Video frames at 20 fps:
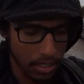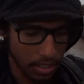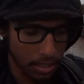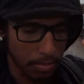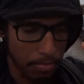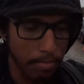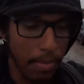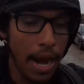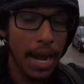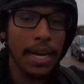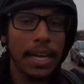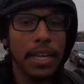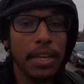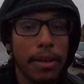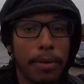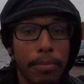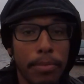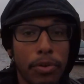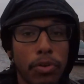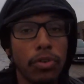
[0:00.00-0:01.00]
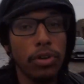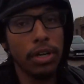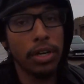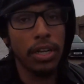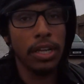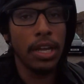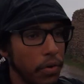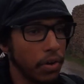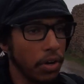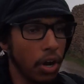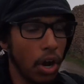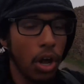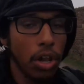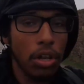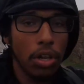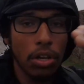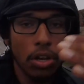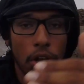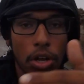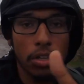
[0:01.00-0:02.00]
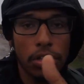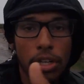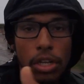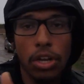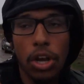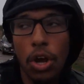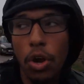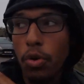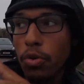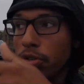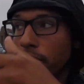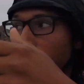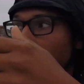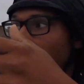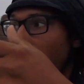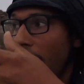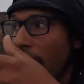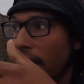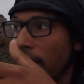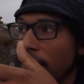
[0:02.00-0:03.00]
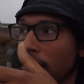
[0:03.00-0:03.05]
a mining community. All along the coast they have